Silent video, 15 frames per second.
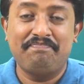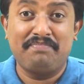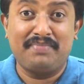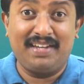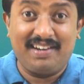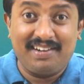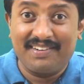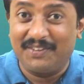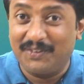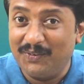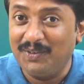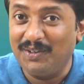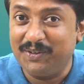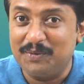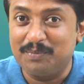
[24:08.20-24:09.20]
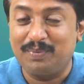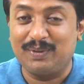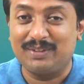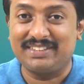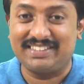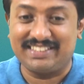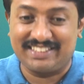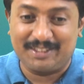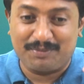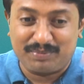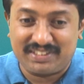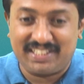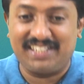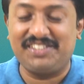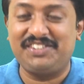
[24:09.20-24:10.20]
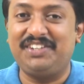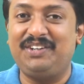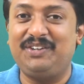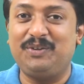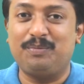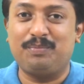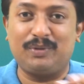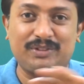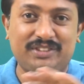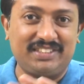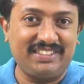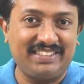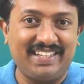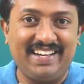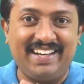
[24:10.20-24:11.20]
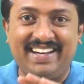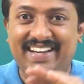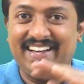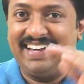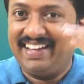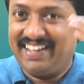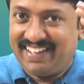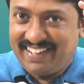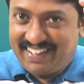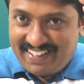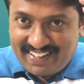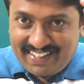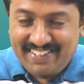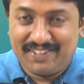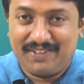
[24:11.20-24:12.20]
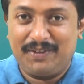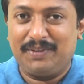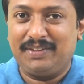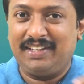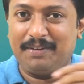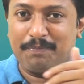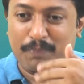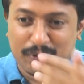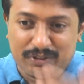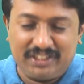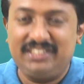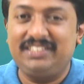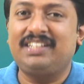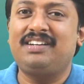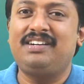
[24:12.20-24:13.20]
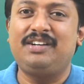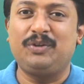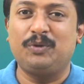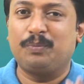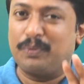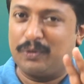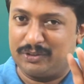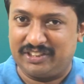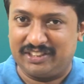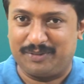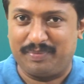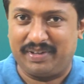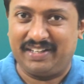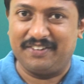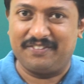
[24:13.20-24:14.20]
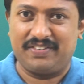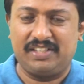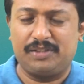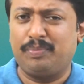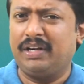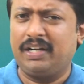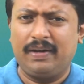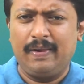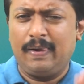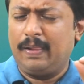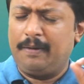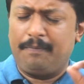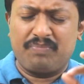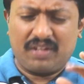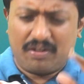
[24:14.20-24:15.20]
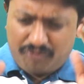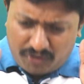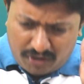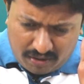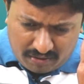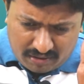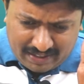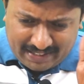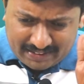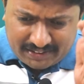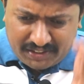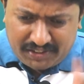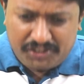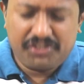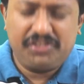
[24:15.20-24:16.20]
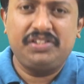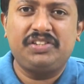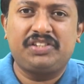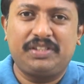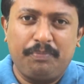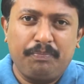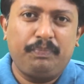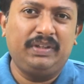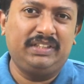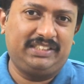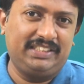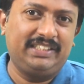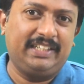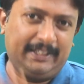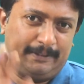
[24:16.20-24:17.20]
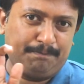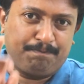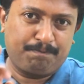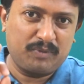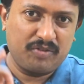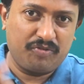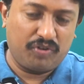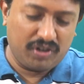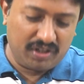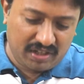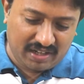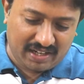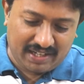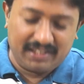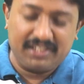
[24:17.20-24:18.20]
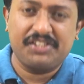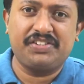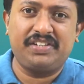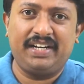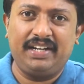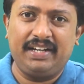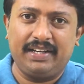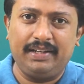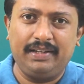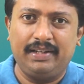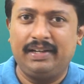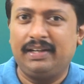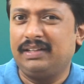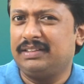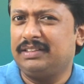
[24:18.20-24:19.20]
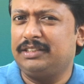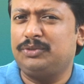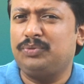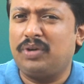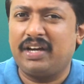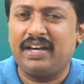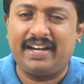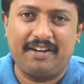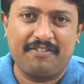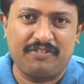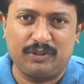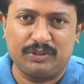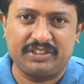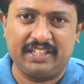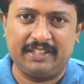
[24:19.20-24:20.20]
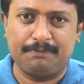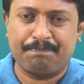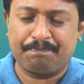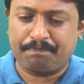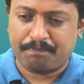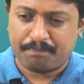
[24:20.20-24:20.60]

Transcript: There are two due processes, substantial due process, the procedural due process, my dear friends. But for essential simplicity, for your understanding, this is what I have to say.